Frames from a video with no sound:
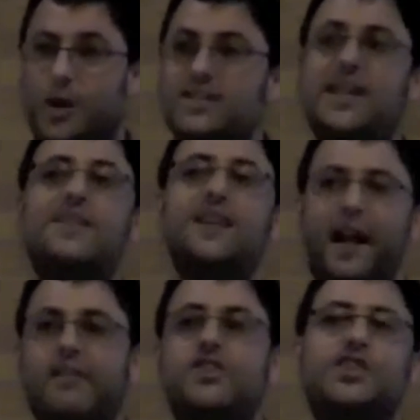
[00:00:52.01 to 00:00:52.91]
What
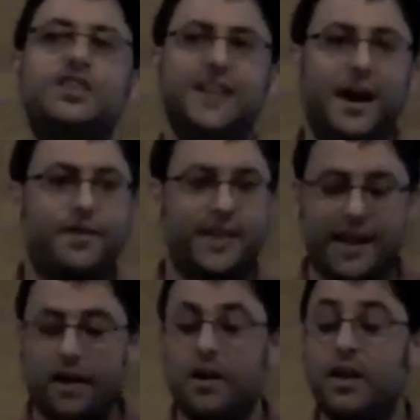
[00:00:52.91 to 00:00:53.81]
technology is out
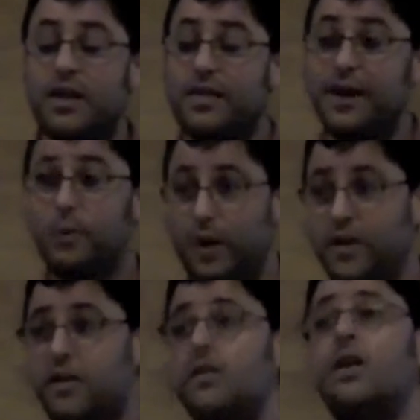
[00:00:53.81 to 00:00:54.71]
there that
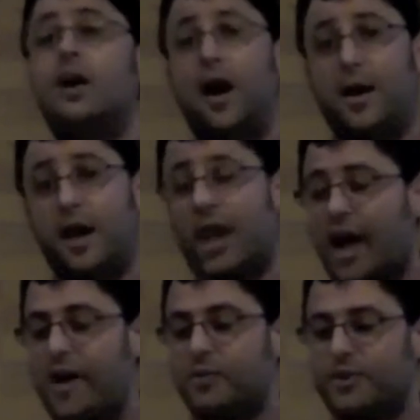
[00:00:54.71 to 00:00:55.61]
will
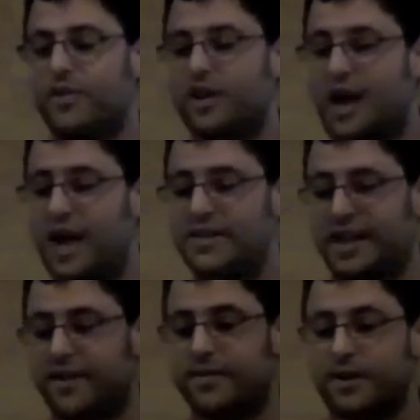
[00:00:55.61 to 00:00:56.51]
align with your
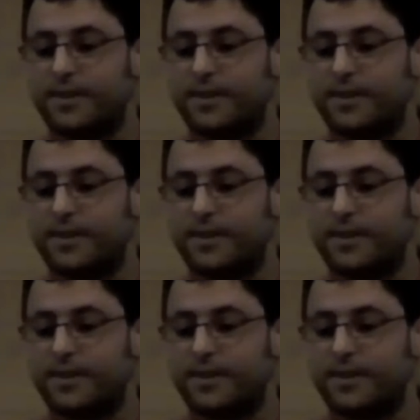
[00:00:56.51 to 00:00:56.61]
content?